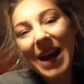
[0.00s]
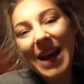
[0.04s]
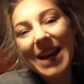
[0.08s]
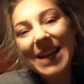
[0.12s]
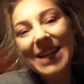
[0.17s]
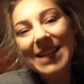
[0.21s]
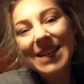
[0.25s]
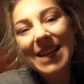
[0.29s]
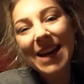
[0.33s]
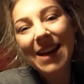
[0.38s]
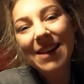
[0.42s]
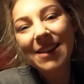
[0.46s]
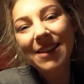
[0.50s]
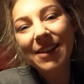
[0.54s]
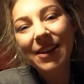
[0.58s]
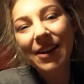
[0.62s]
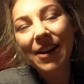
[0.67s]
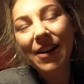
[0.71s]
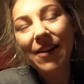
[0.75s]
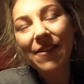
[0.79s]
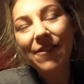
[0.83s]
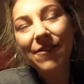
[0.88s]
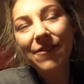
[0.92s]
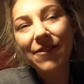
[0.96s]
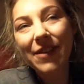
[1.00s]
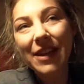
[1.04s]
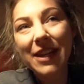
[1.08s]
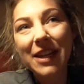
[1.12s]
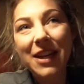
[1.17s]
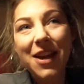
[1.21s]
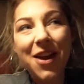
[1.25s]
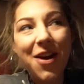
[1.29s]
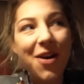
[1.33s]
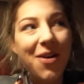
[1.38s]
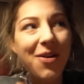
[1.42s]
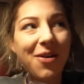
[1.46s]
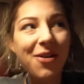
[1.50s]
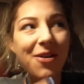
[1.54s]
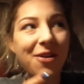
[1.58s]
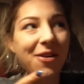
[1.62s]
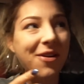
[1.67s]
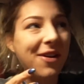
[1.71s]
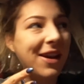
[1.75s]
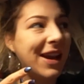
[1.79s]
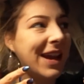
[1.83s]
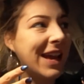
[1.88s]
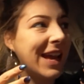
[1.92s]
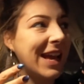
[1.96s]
another video